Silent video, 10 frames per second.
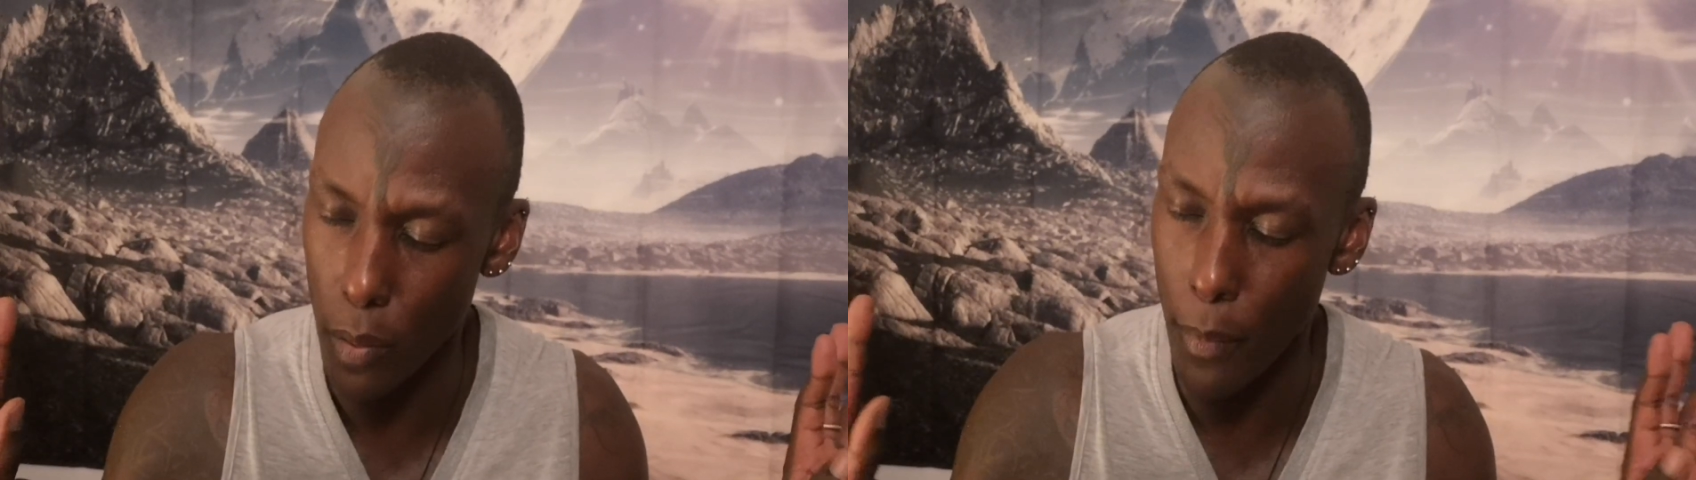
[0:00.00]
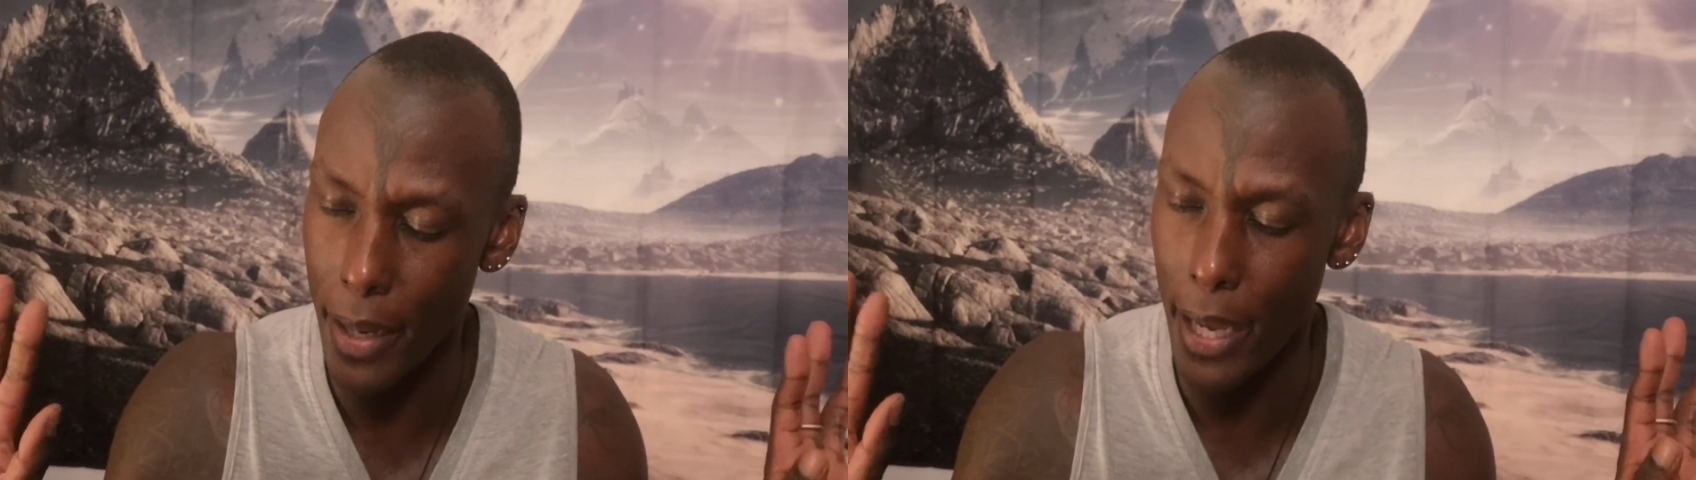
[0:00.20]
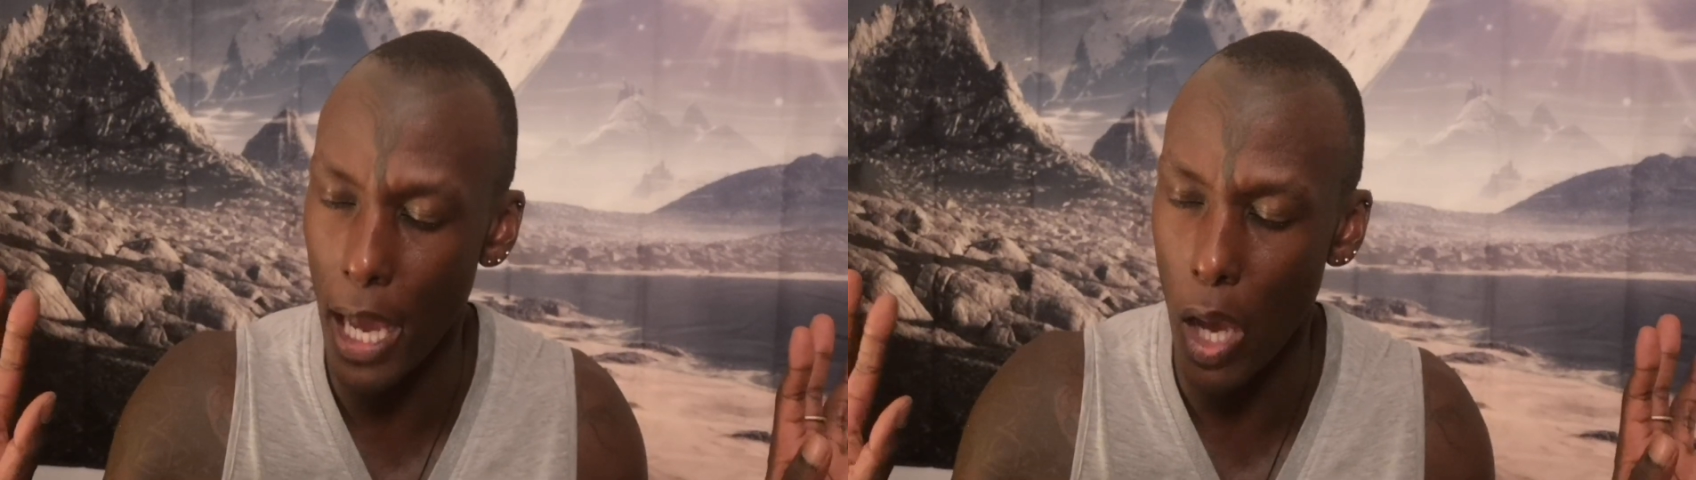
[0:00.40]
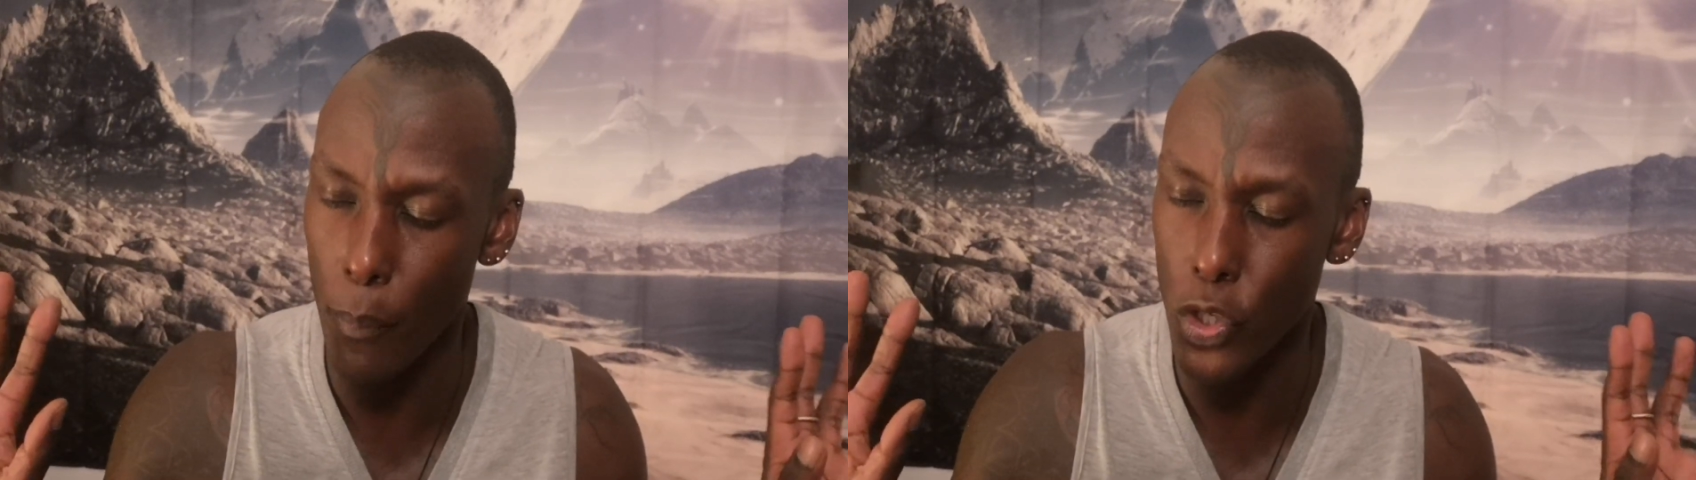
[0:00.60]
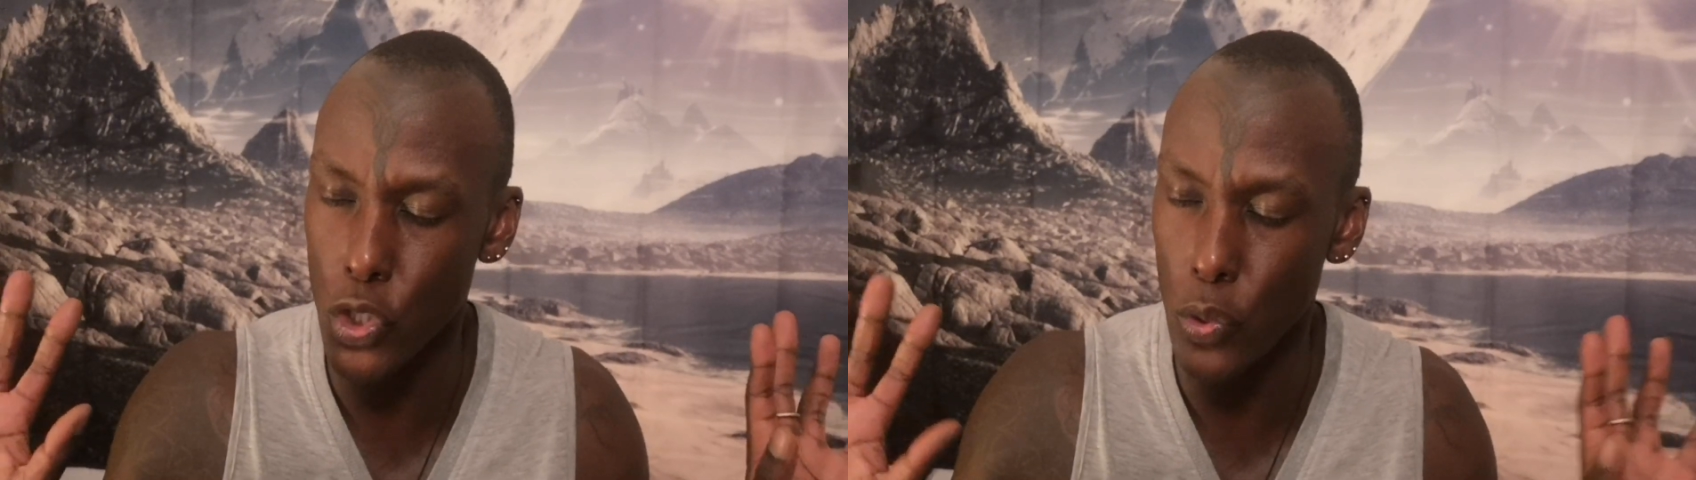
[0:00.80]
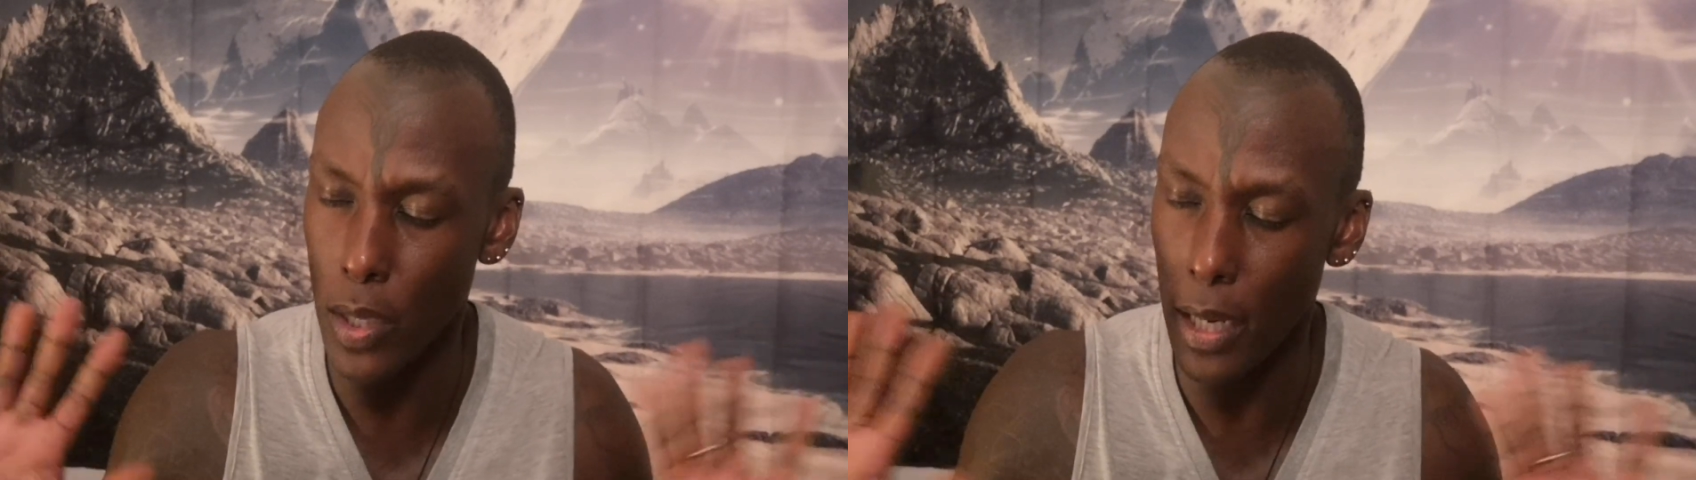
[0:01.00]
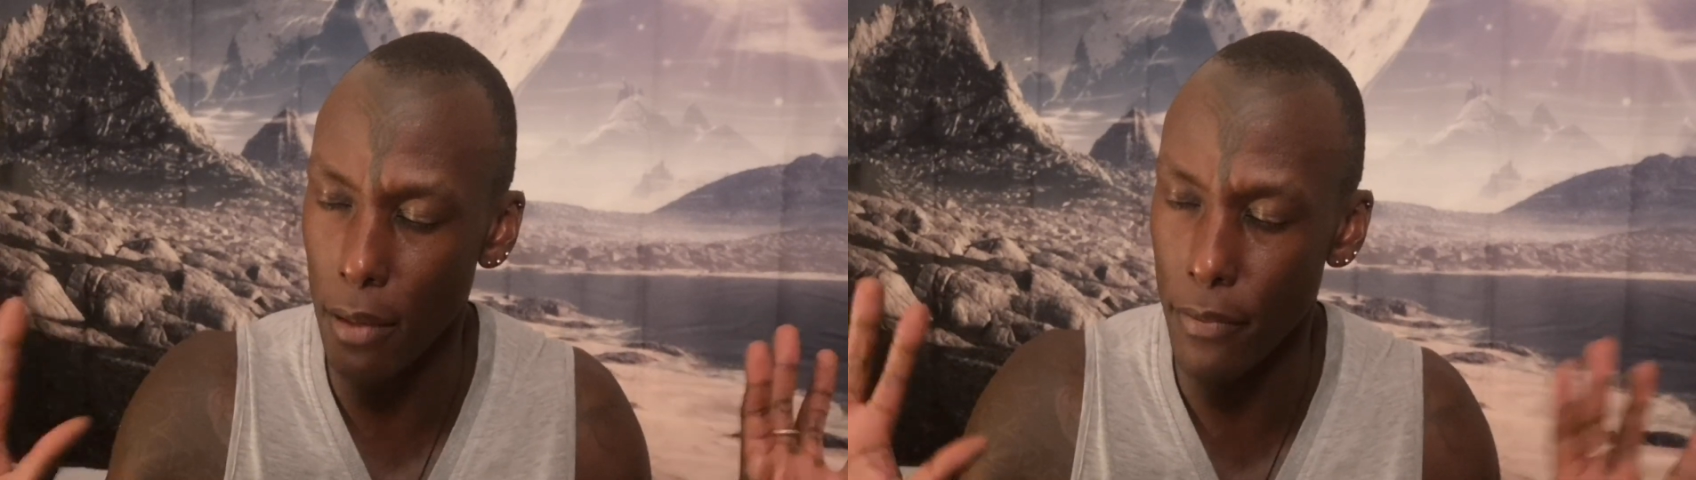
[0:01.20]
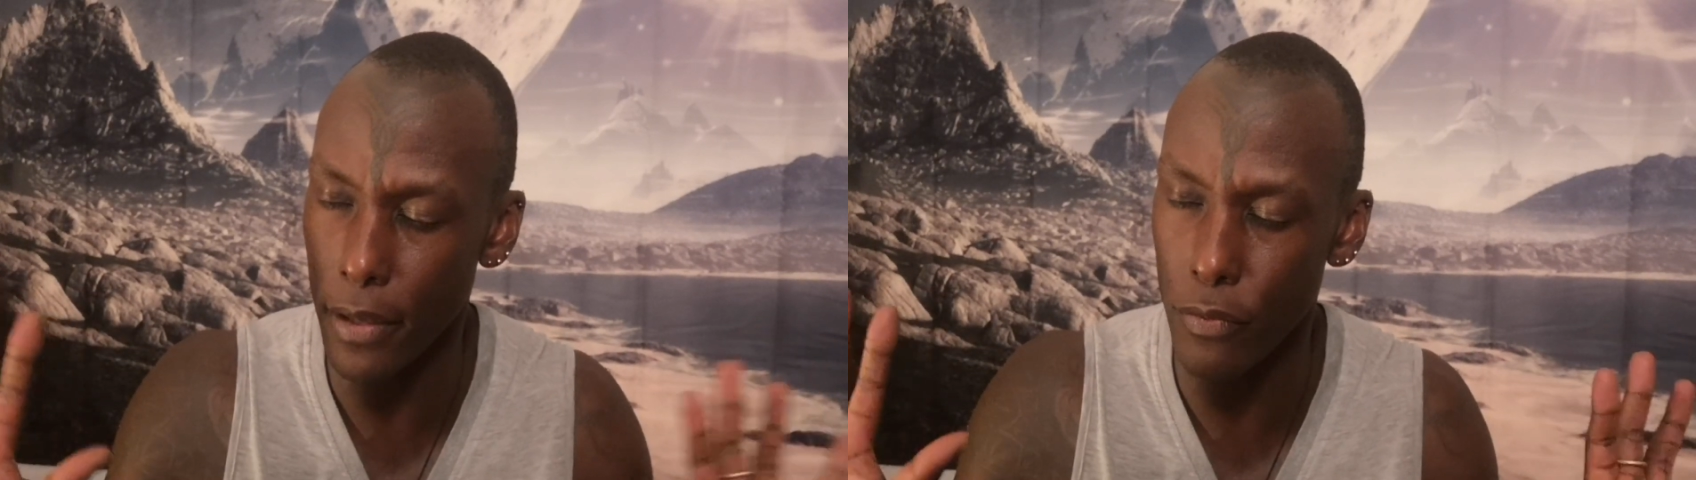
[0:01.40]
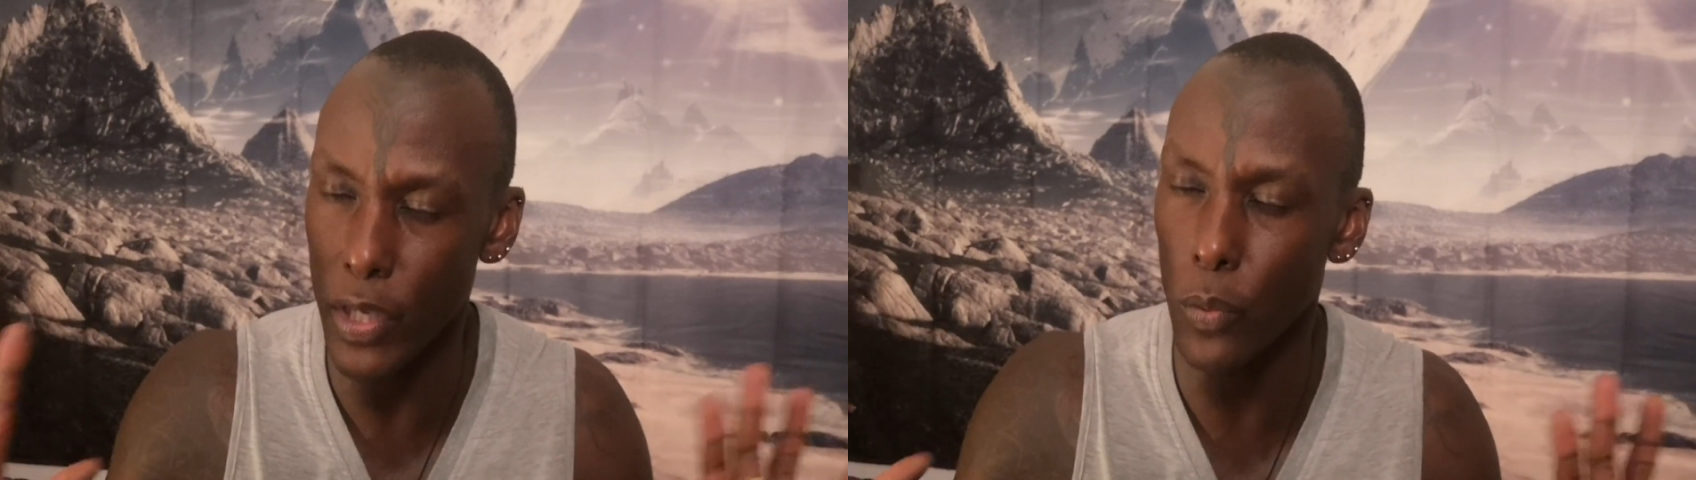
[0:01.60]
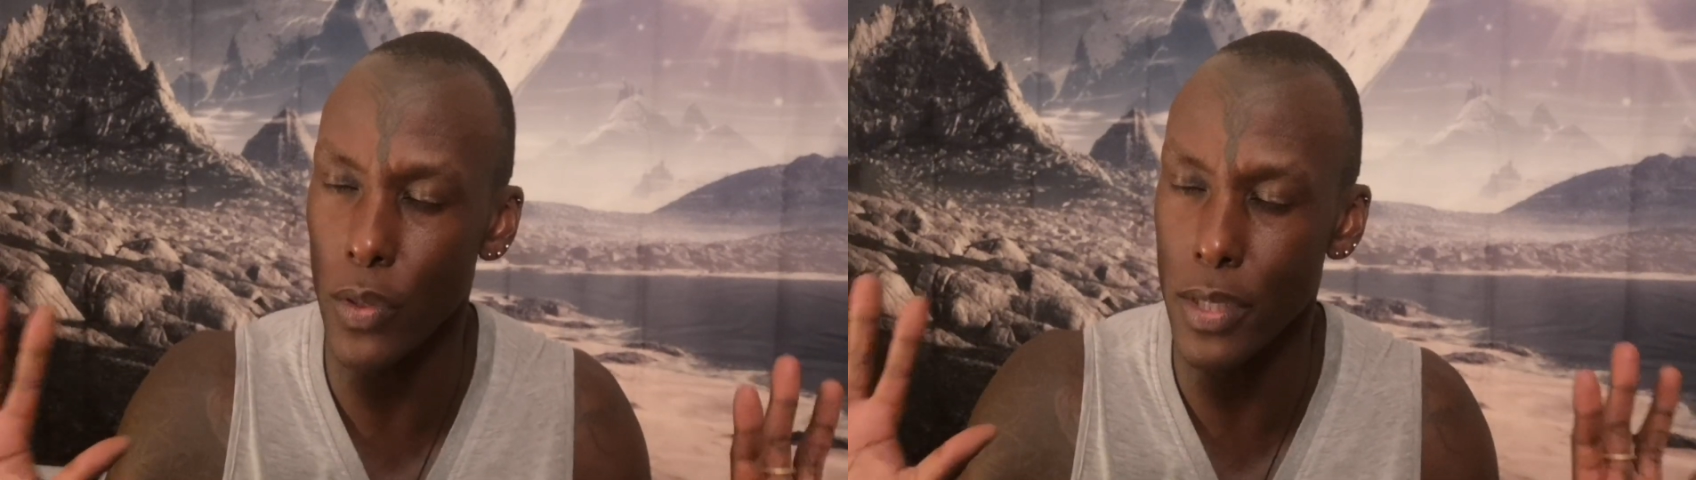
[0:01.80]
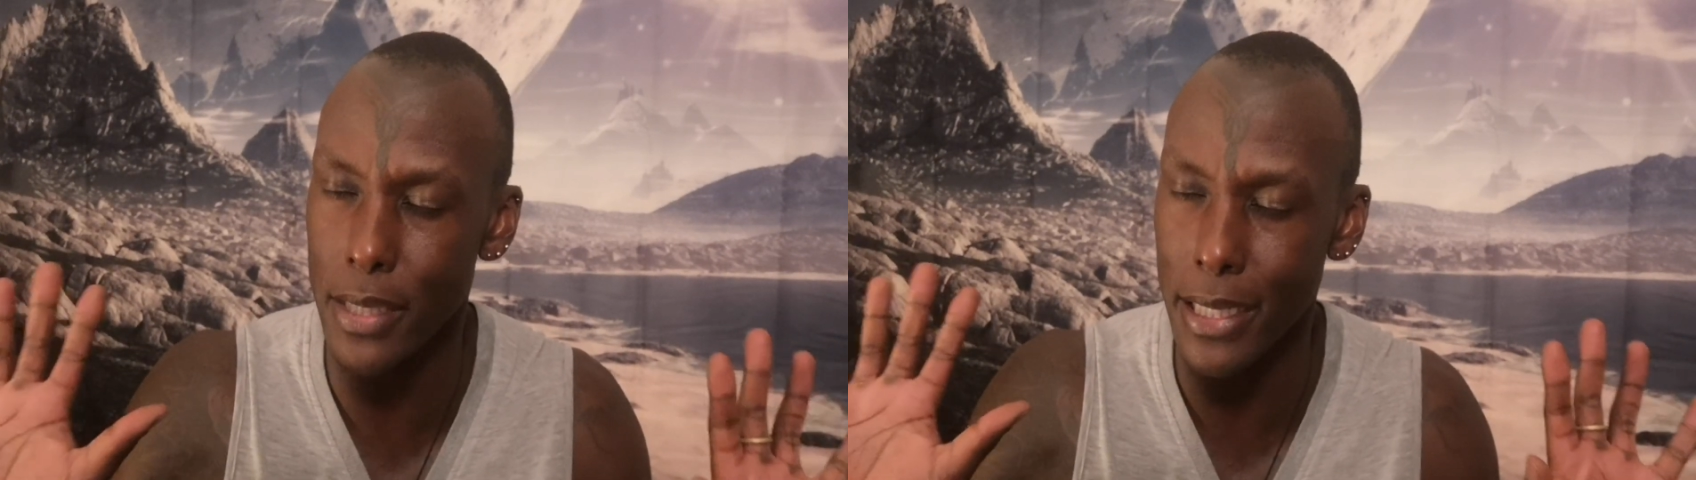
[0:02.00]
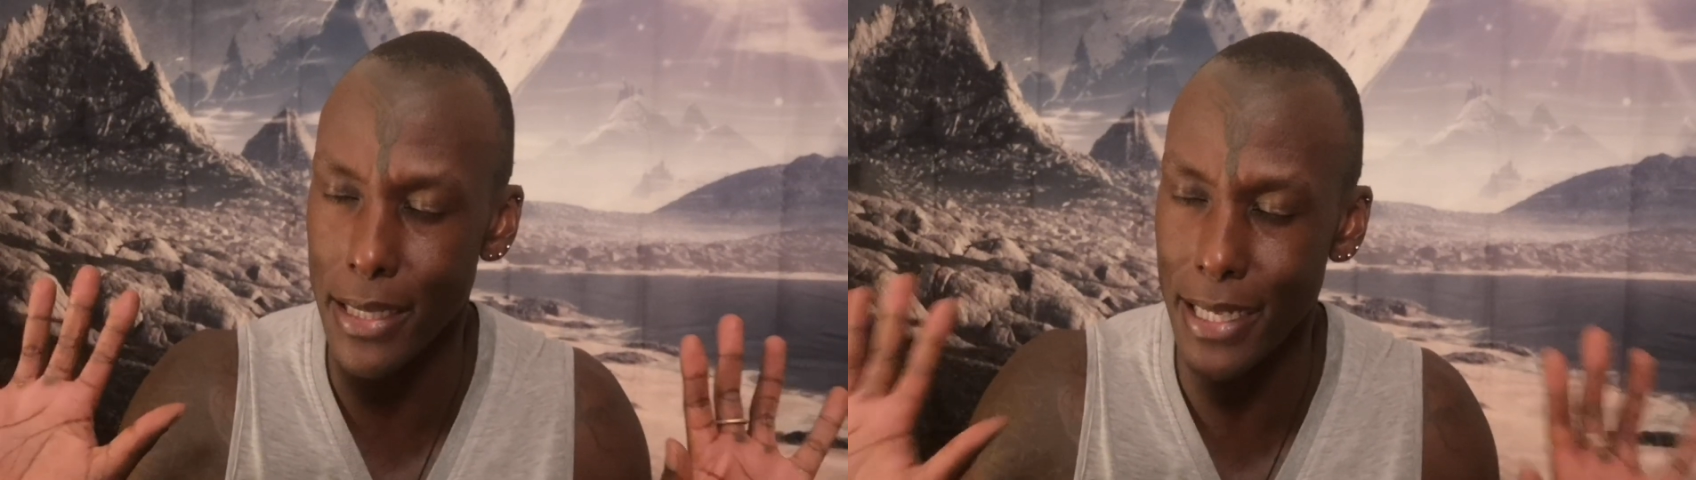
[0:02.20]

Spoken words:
no matter how much you love that frequency,